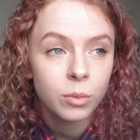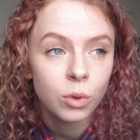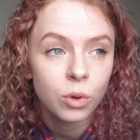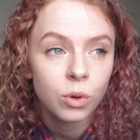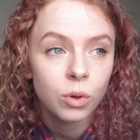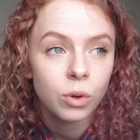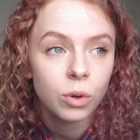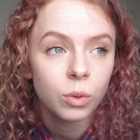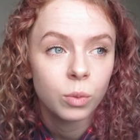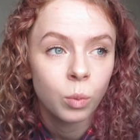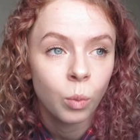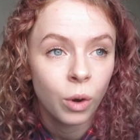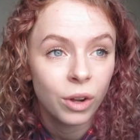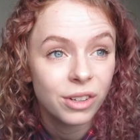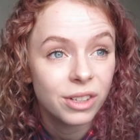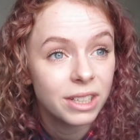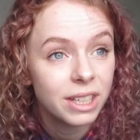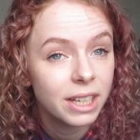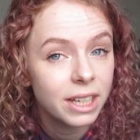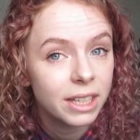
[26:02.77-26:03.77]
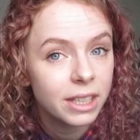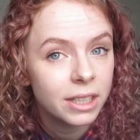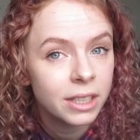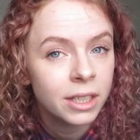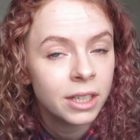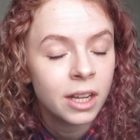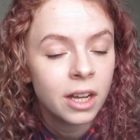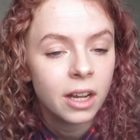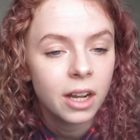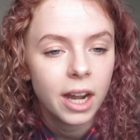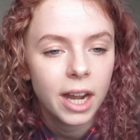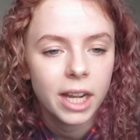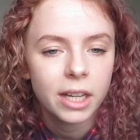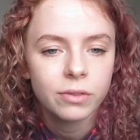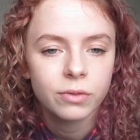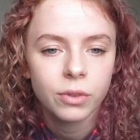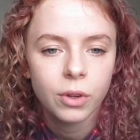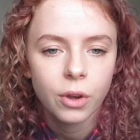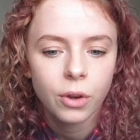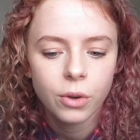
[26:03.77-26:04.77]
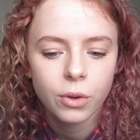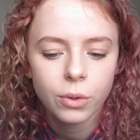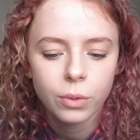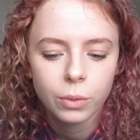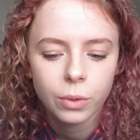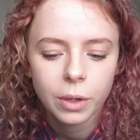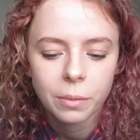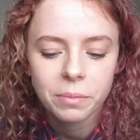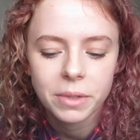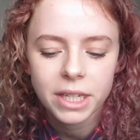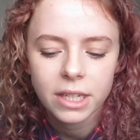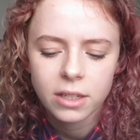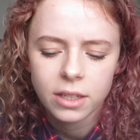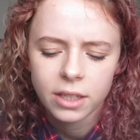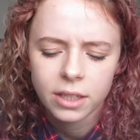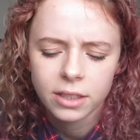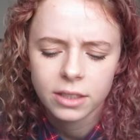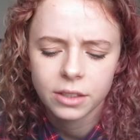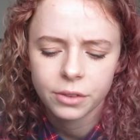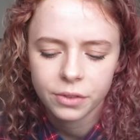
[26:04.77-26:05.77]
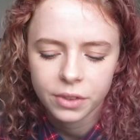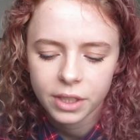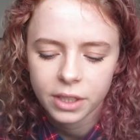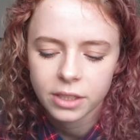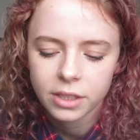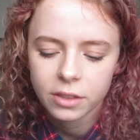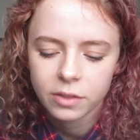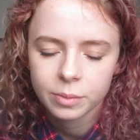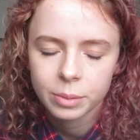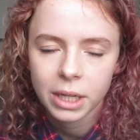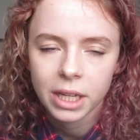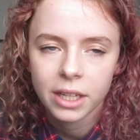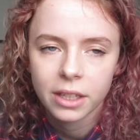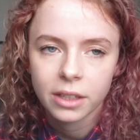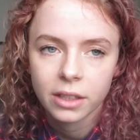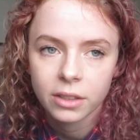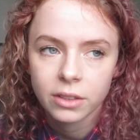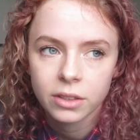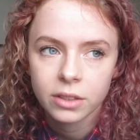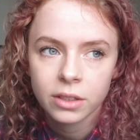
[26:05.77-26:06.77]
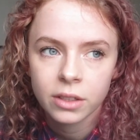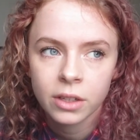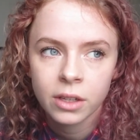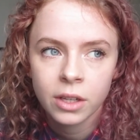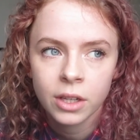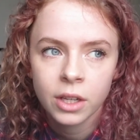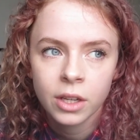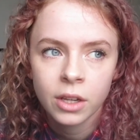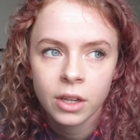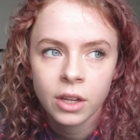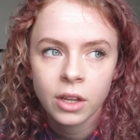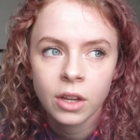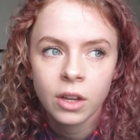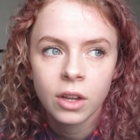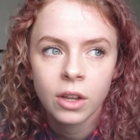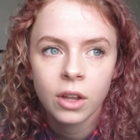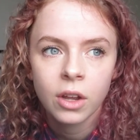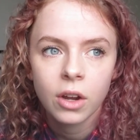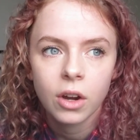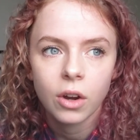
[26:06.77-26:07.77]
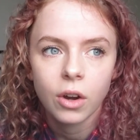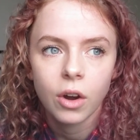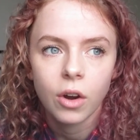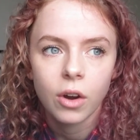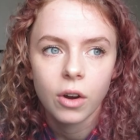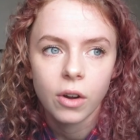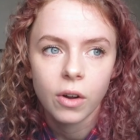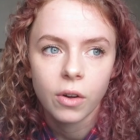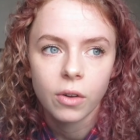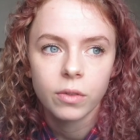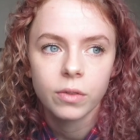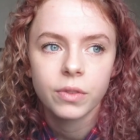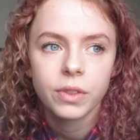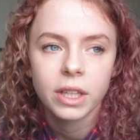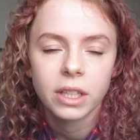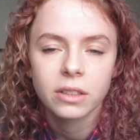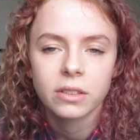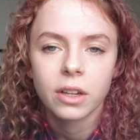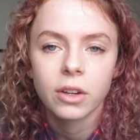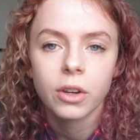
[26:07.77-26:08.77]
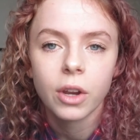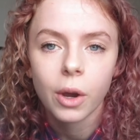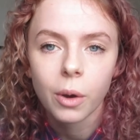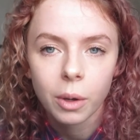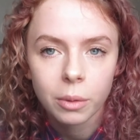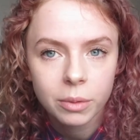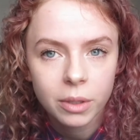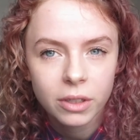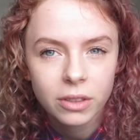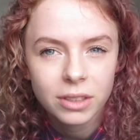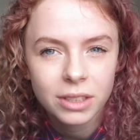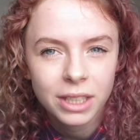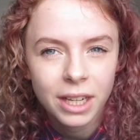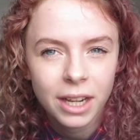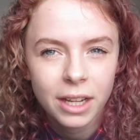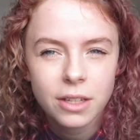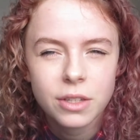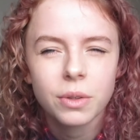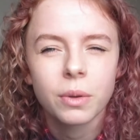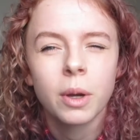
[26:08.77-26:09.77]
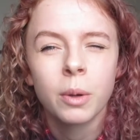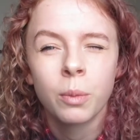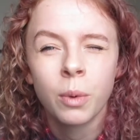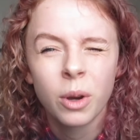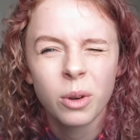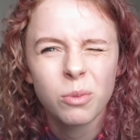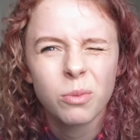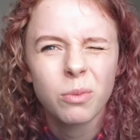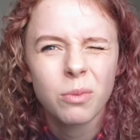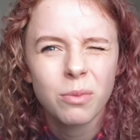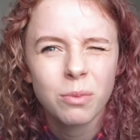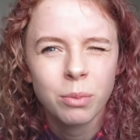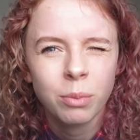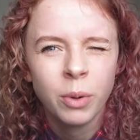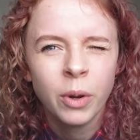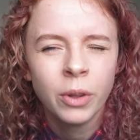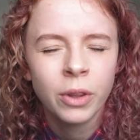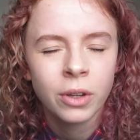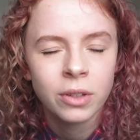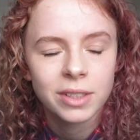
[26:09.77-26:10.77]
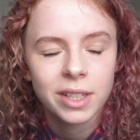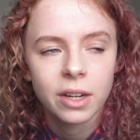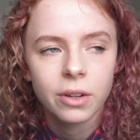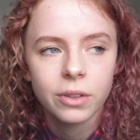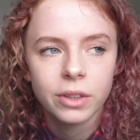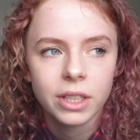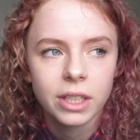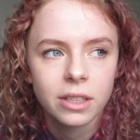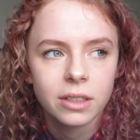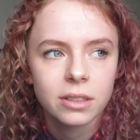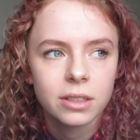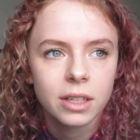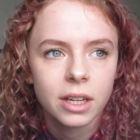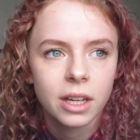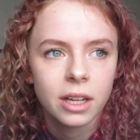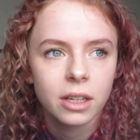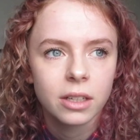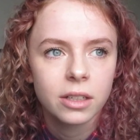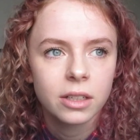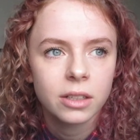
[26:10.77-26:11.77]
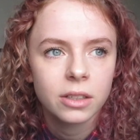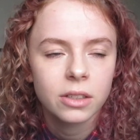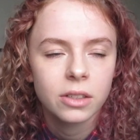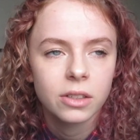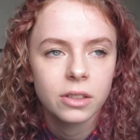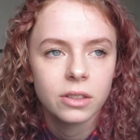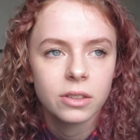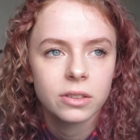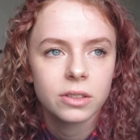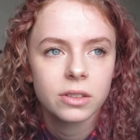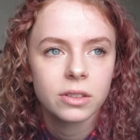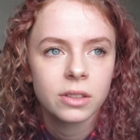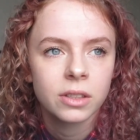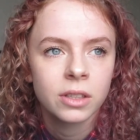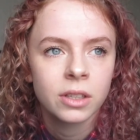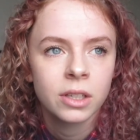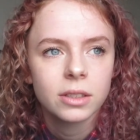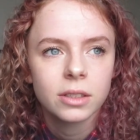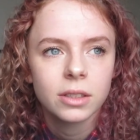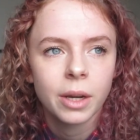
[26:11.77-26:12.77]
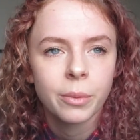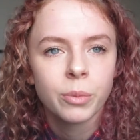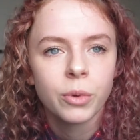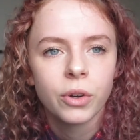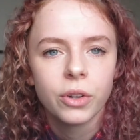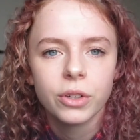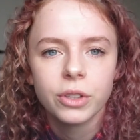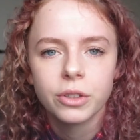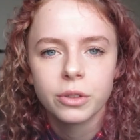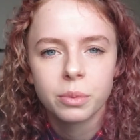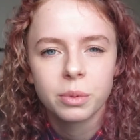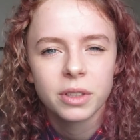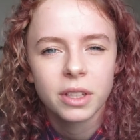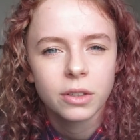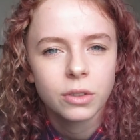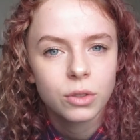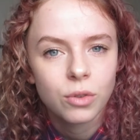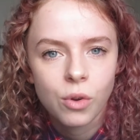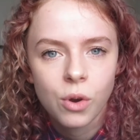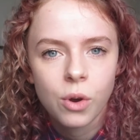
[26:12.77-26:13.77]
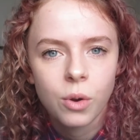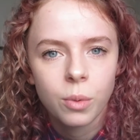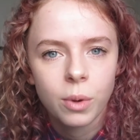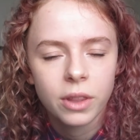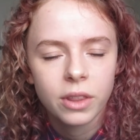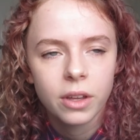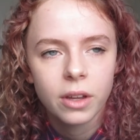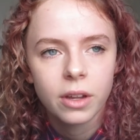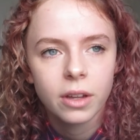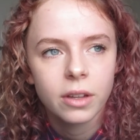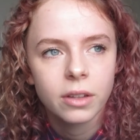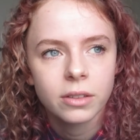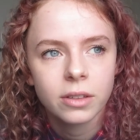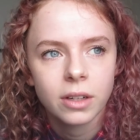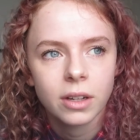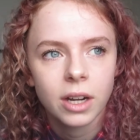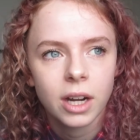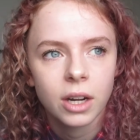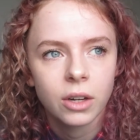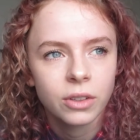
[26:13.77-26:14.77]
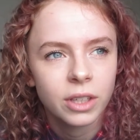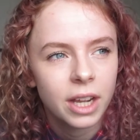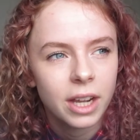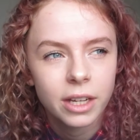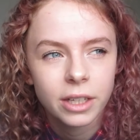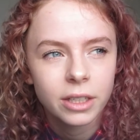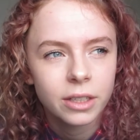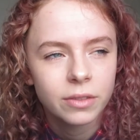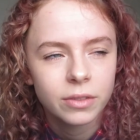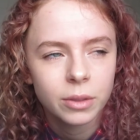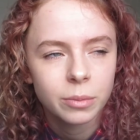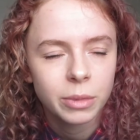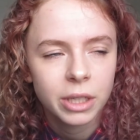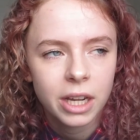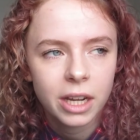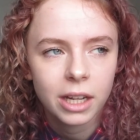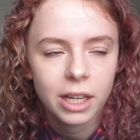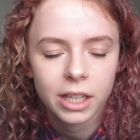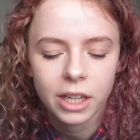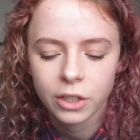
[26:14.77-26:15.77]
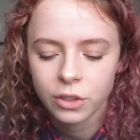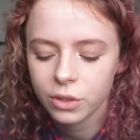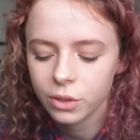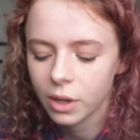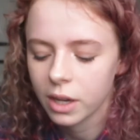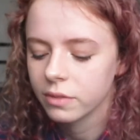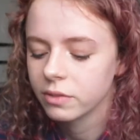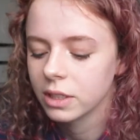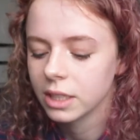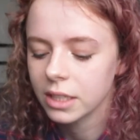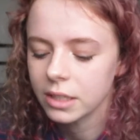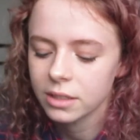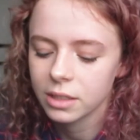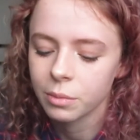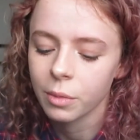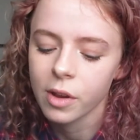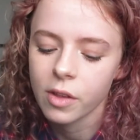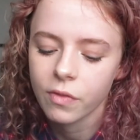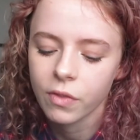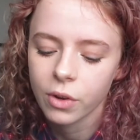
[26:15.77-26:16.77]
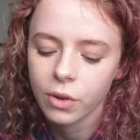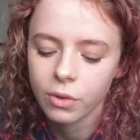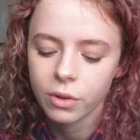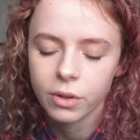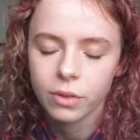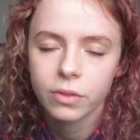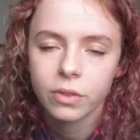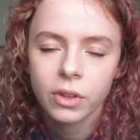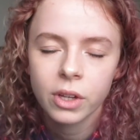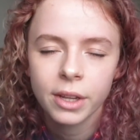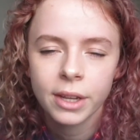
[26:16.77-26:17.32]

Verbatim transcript: more one day. I have no immediate definitive plans of things I know I'm going to get, so I won't put those out on the internet because I'm not 100% sure whether I'll get any of them yet. Like I do have a list in my phone of